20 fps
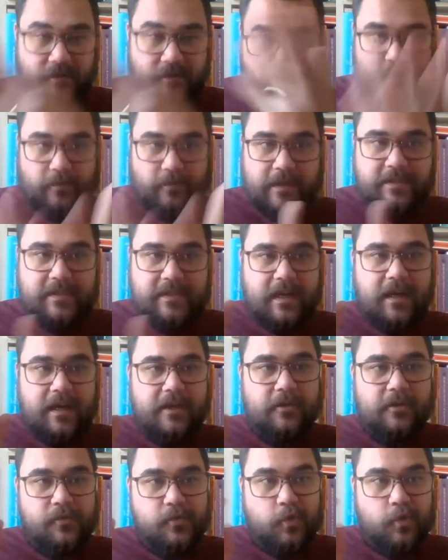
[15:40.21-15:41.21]
So it's a
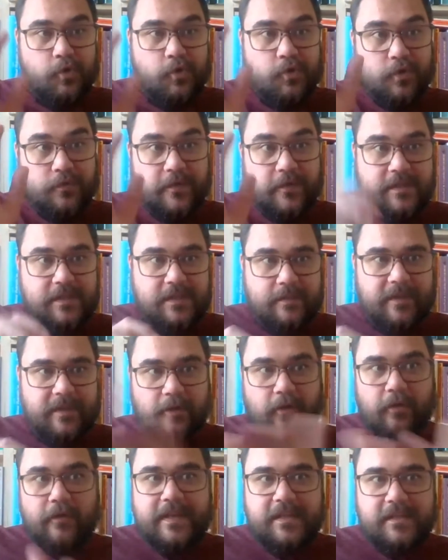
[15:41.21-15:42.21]
kind of source of Islamic
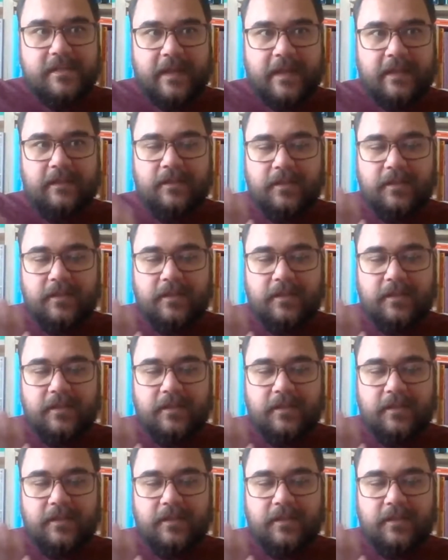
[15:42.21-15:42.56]
law as well.